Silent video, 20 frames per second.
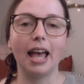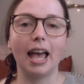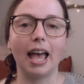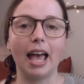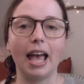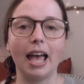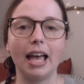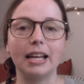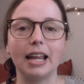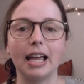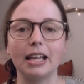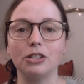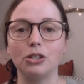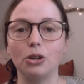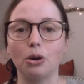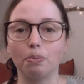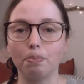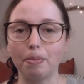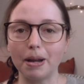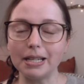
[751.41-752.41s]
and as
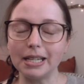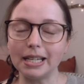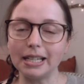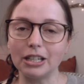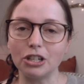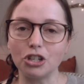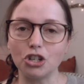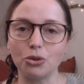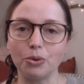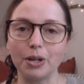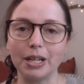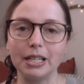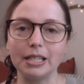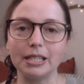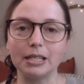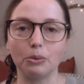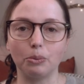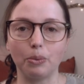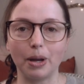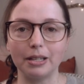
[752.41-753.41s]
you're painting the trees,
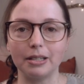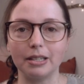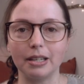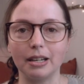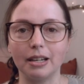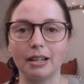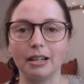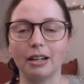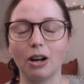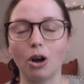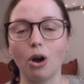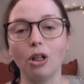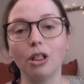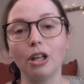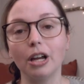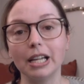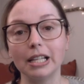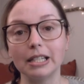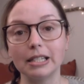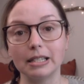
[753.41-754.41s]
when the color
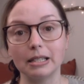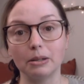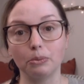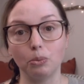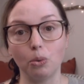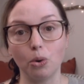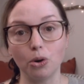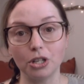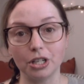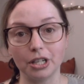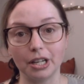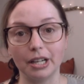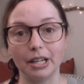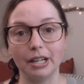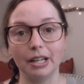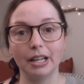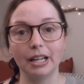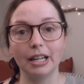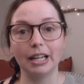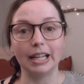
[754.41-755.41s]
hits the water,
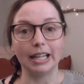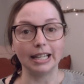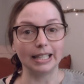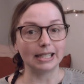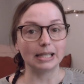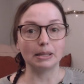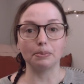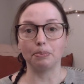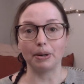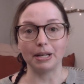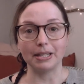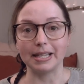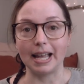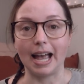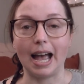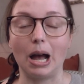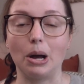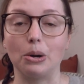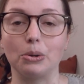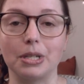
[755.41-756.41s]
it spreads
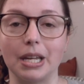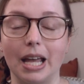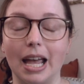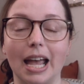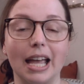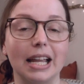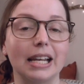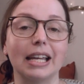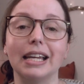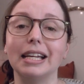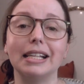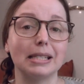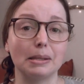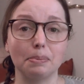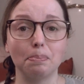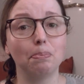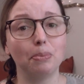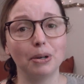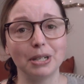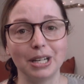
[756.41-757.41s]
out and it's
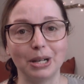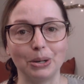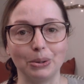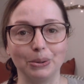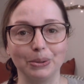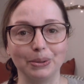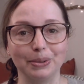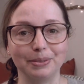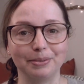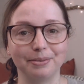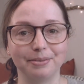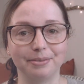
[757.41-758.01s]
pretty cool.